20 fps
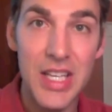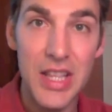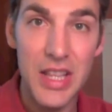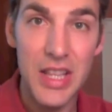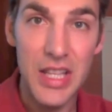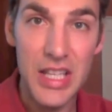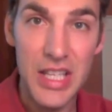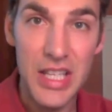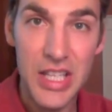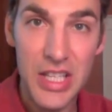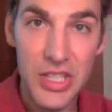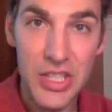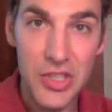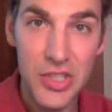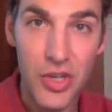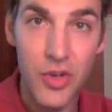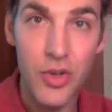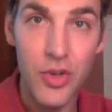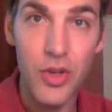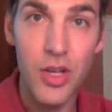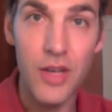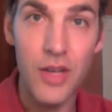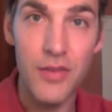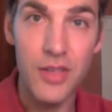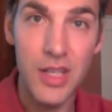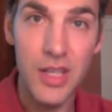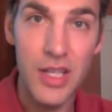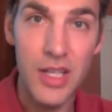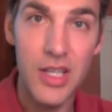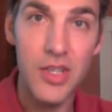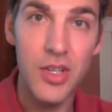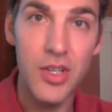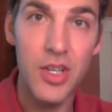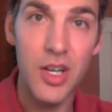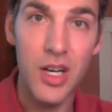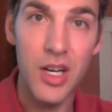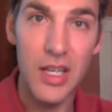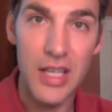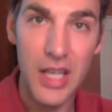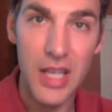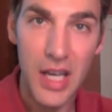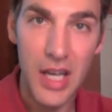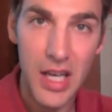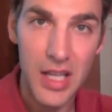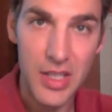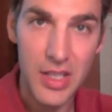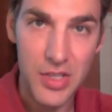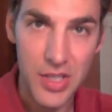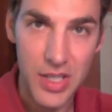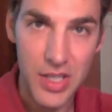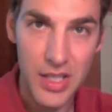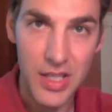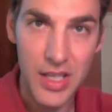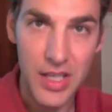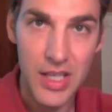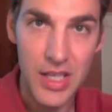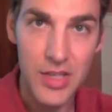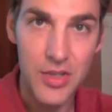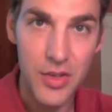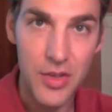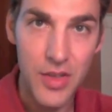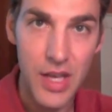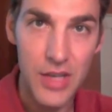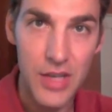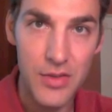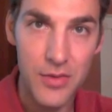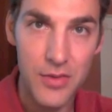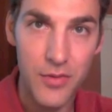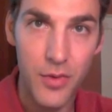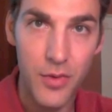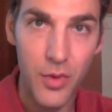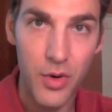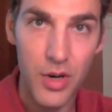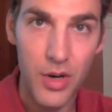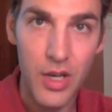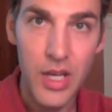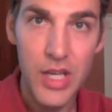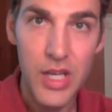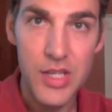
the Journal of Clinical Oncology in 2004.